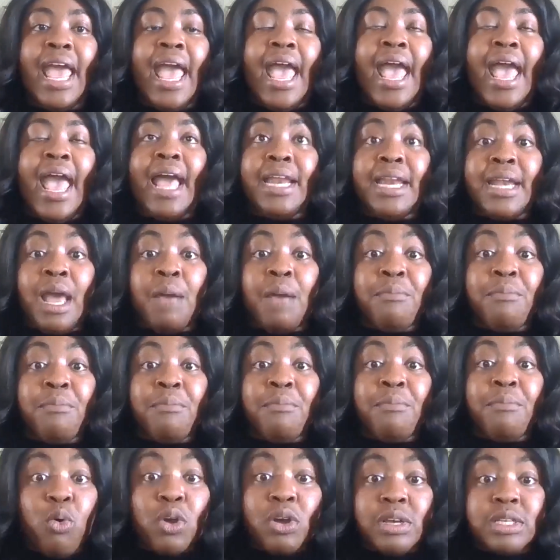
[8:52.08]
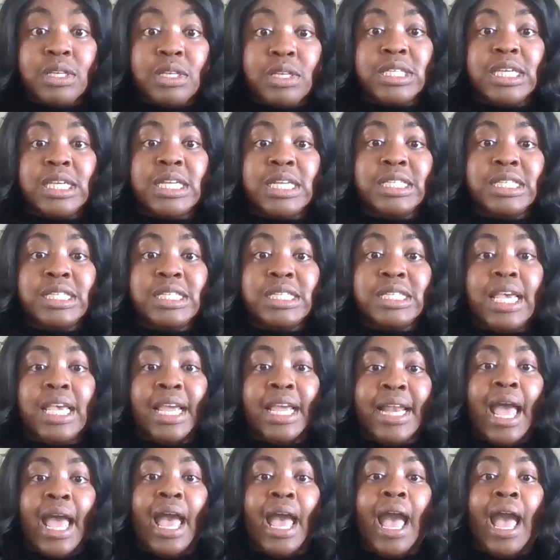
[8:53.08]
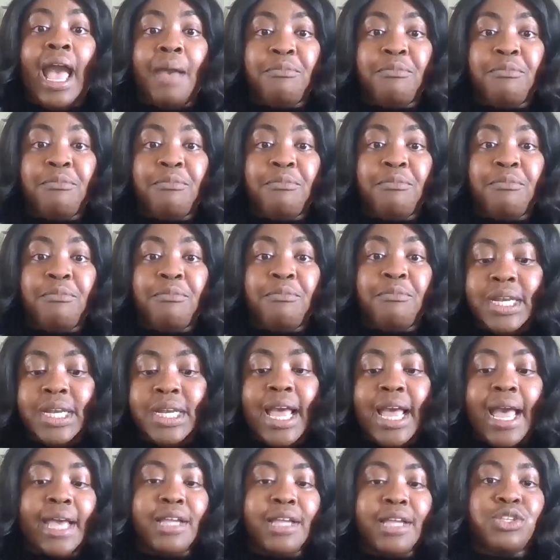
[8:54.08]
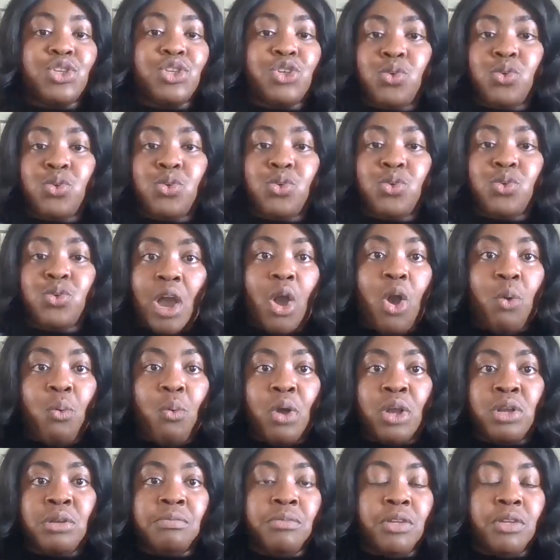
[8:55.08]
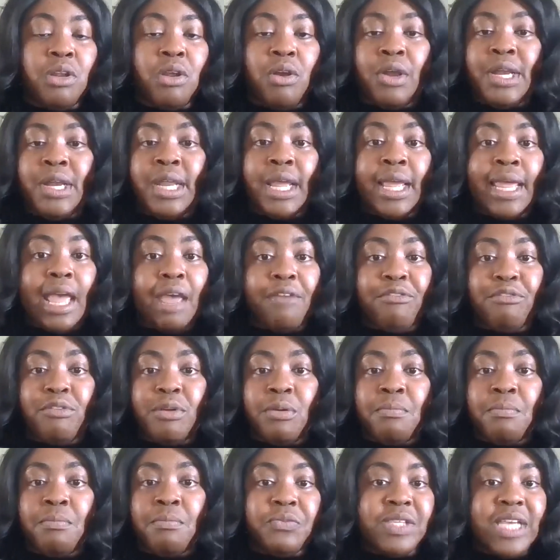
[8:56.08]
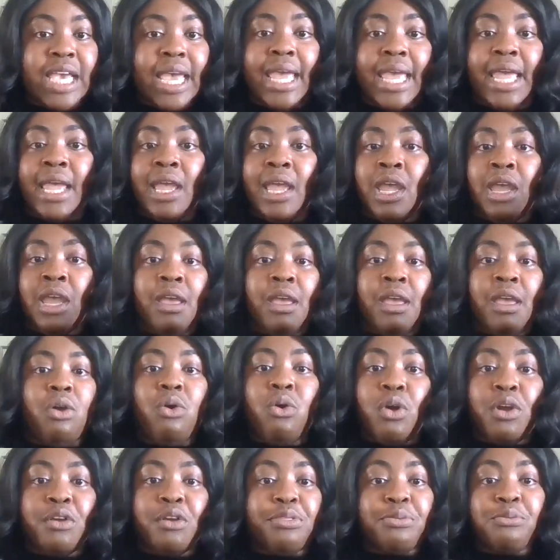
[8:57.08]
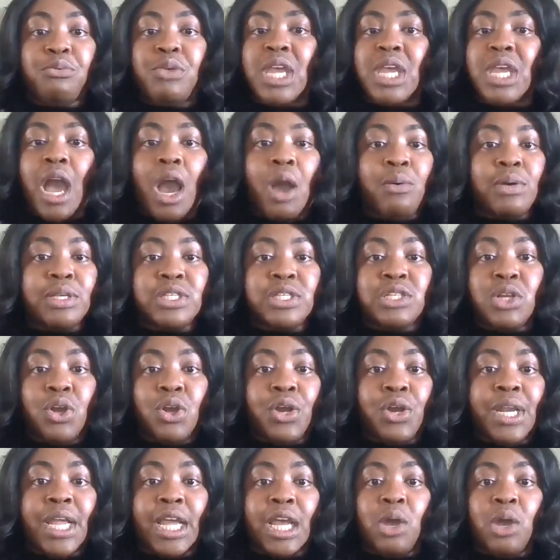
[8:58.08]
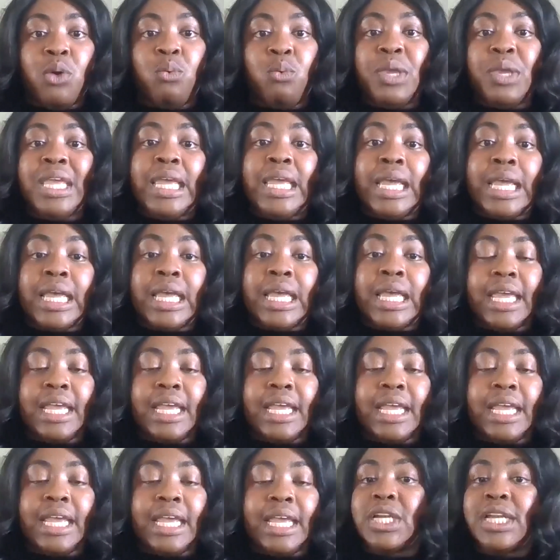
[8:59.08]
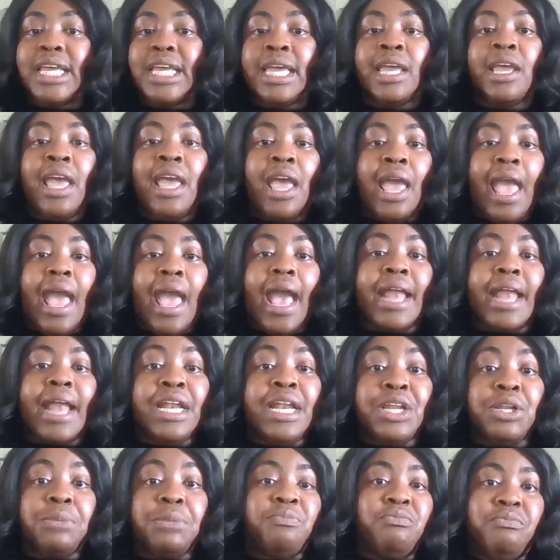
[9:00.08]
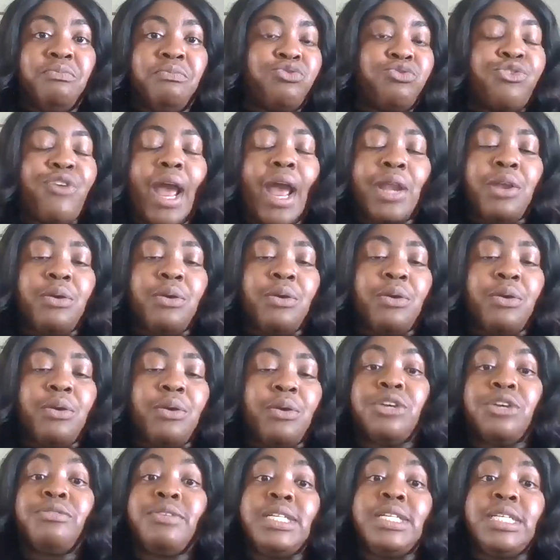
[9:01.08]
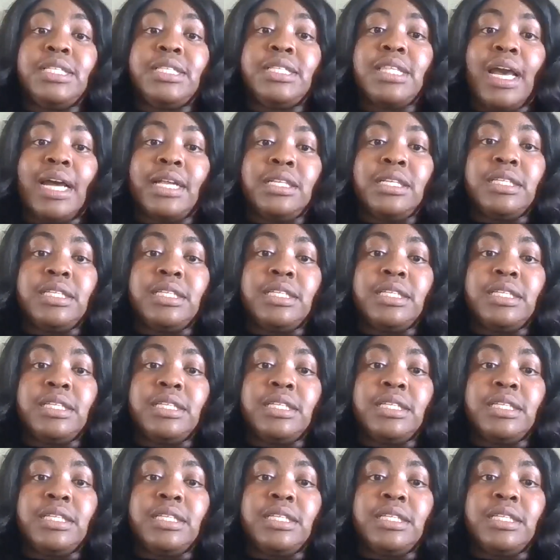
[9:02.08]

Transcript: And then I'm focused in saying that I'm following the guide to do an hour learning every day or 3 hours learning a week initially, and then gradually increase that.